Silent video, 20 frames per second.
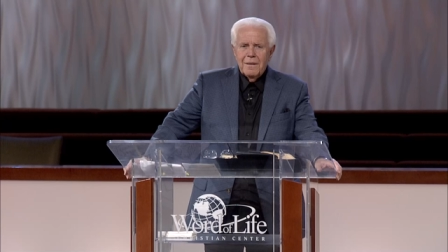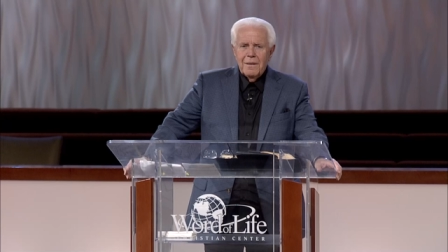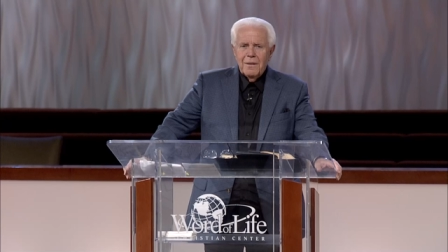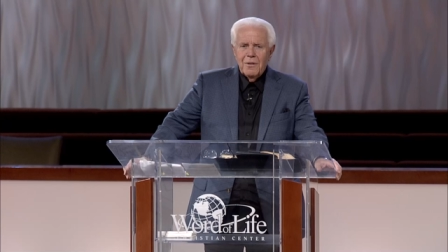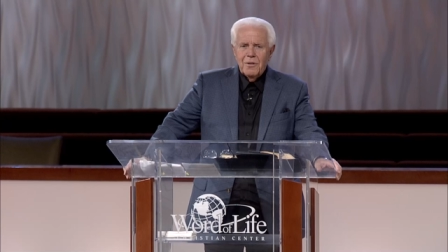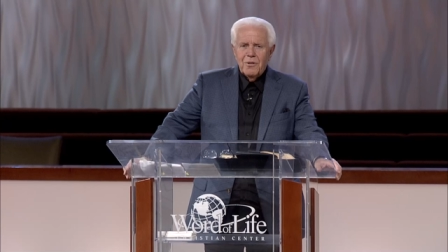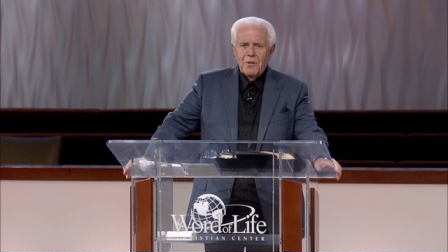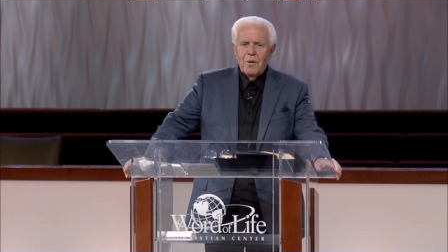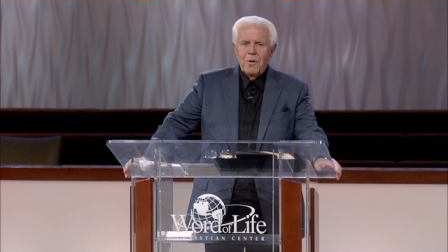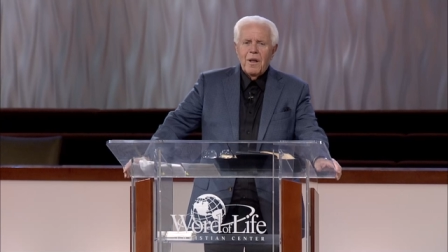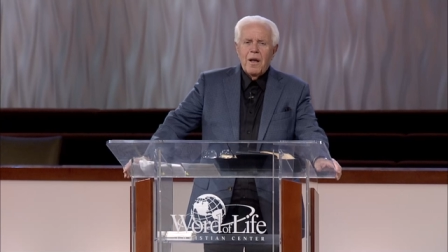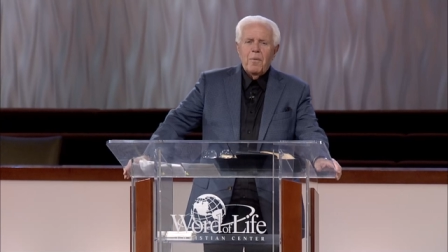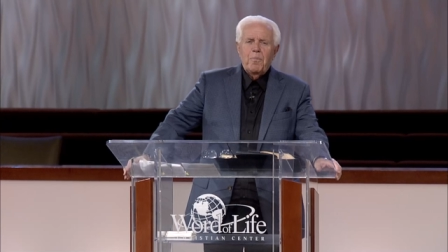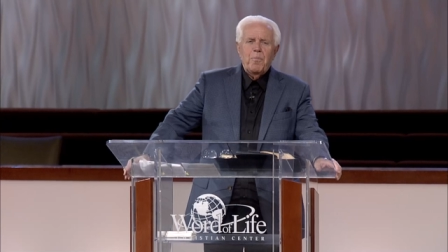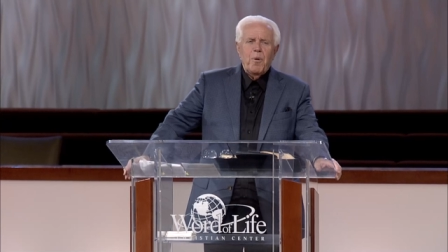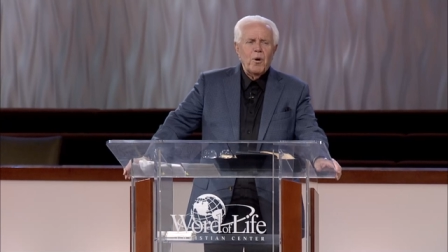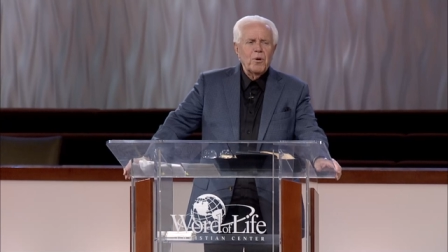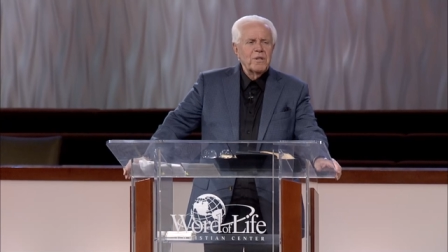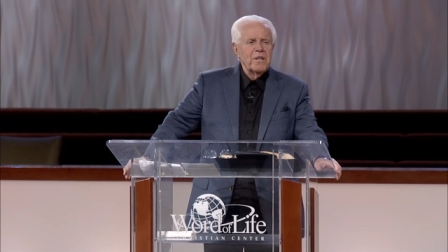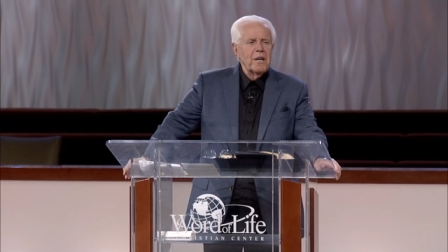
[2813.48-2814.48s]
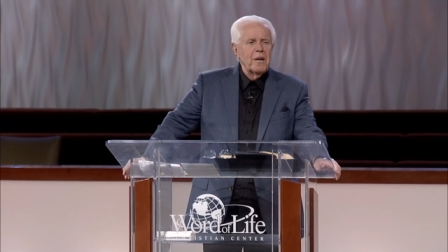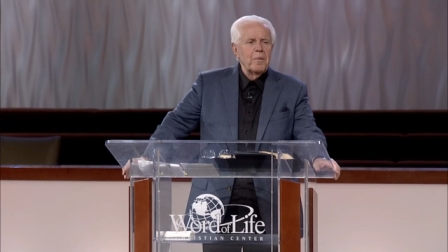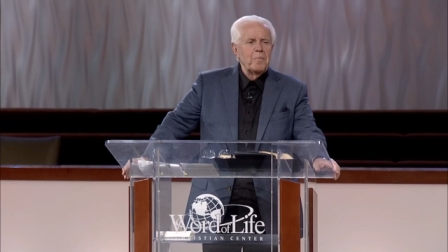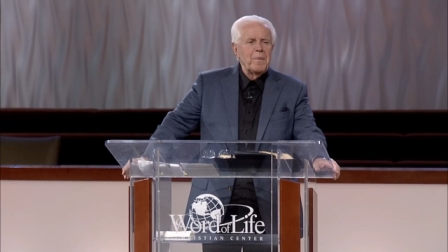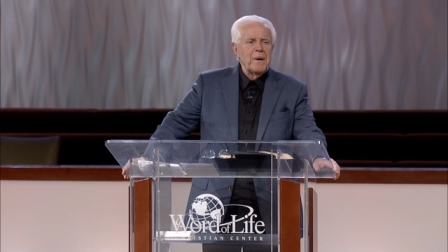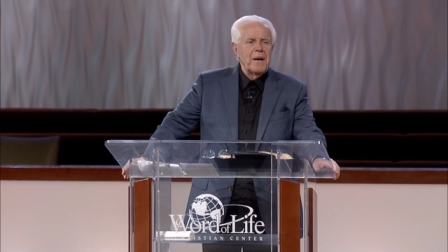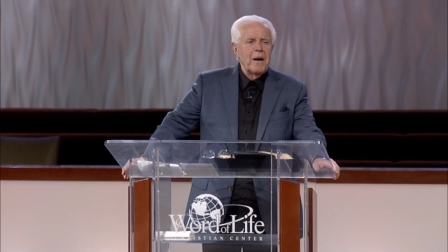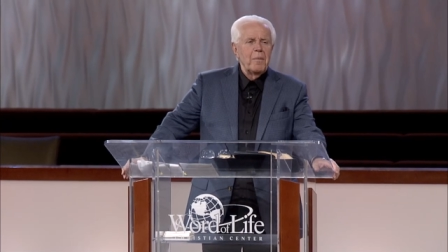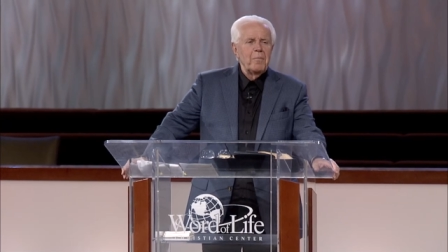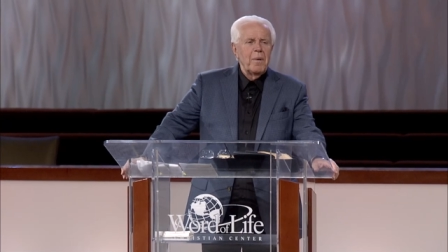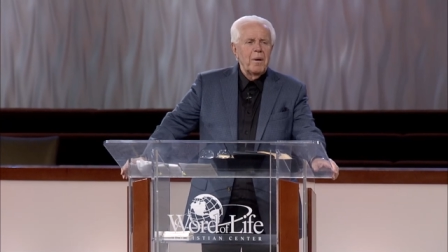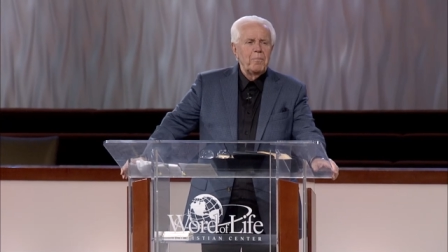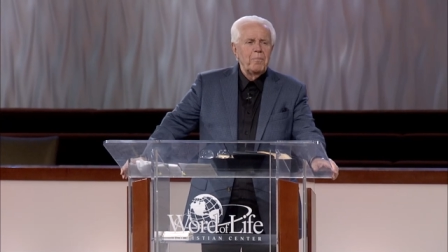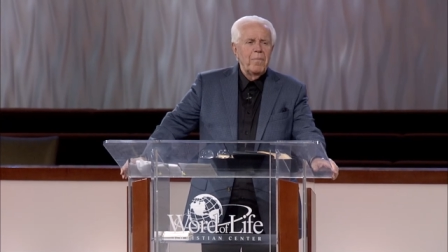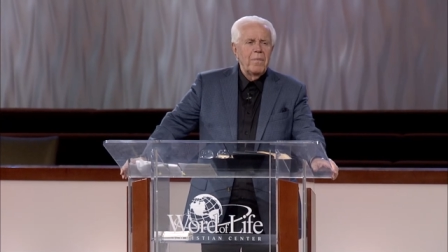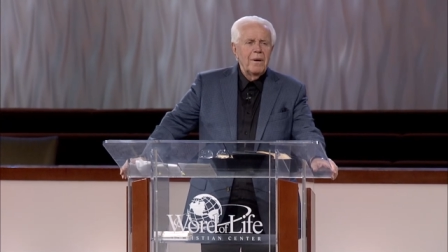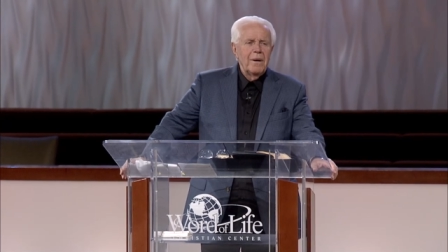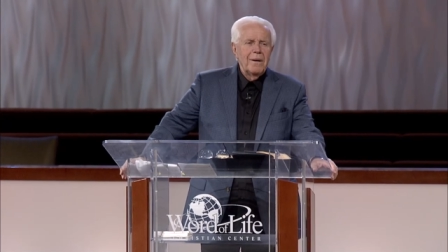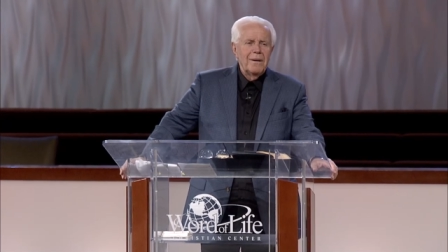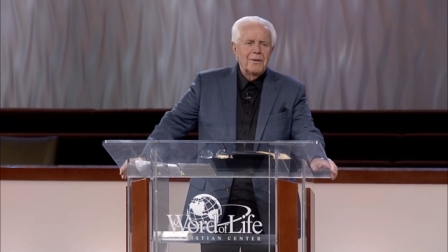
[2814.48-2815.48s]
So that person could become a
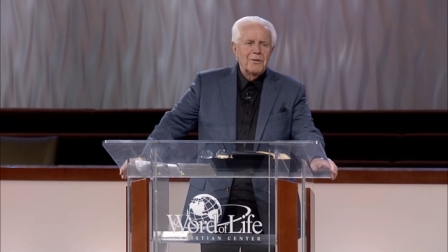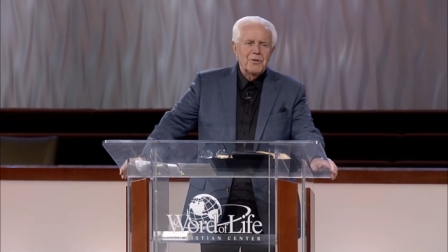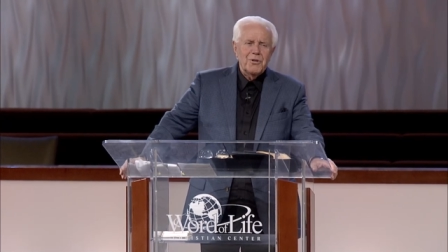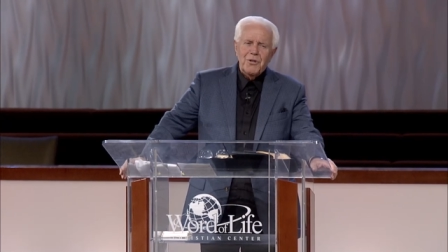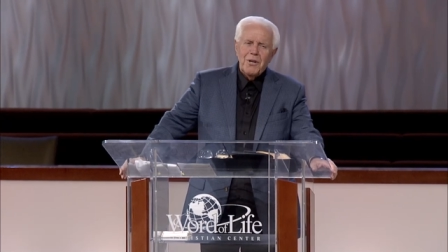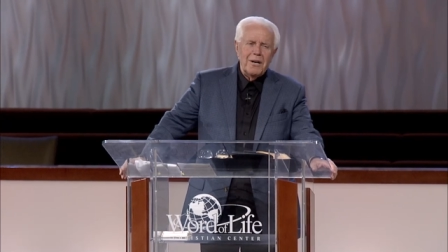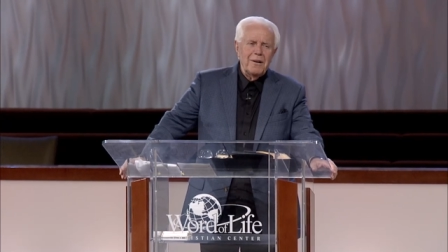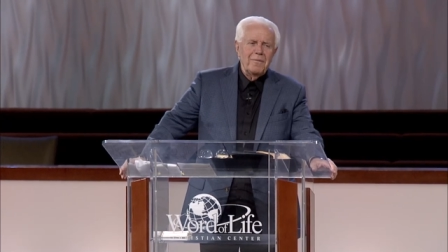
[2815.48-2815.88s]
son